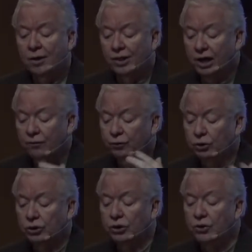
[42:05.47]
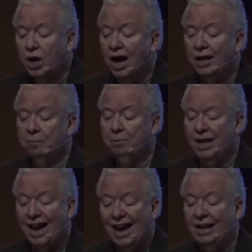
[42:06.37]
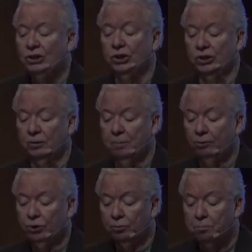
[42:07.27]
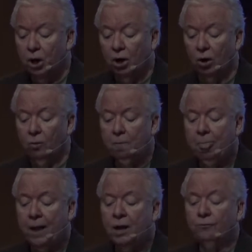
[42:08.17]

Therefore, do not be anxious about tomorrow,